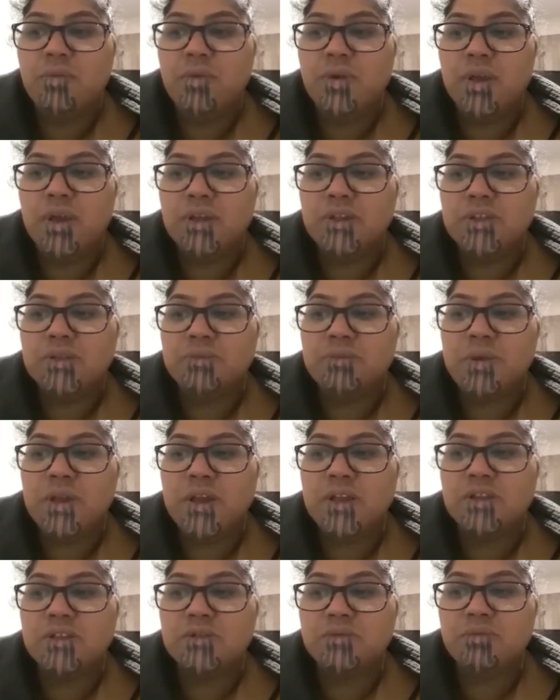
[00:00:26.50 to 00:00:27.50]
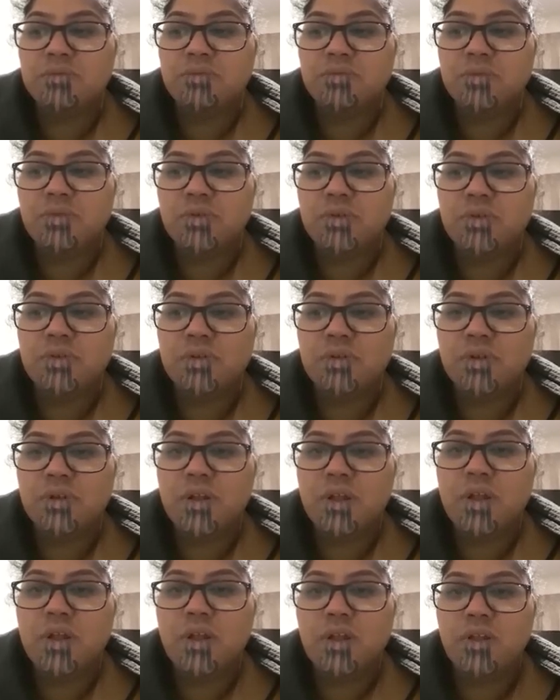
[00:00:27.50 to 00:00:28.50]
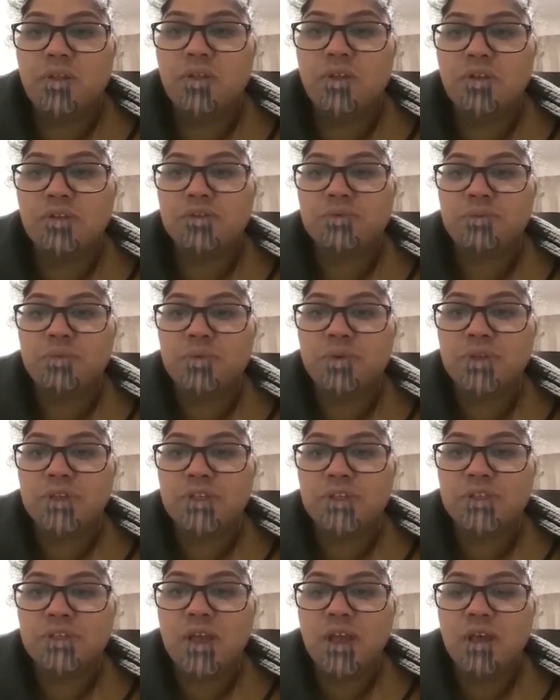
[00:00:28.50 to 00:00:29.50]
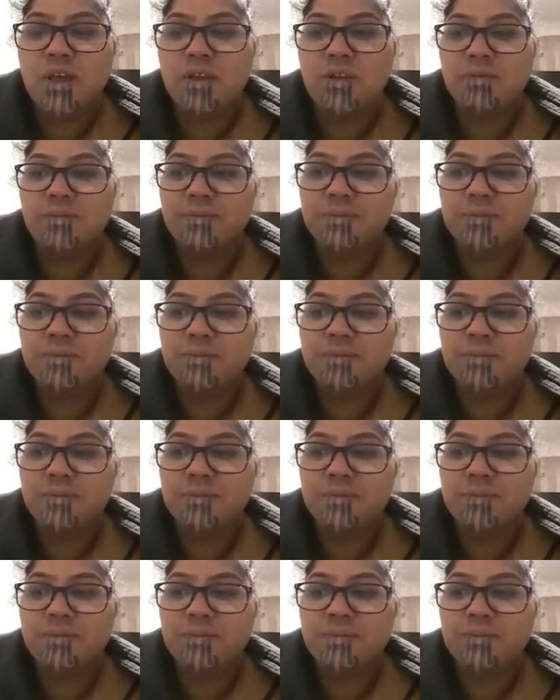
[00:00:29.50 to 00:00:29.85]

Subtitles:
explains what those pointers are.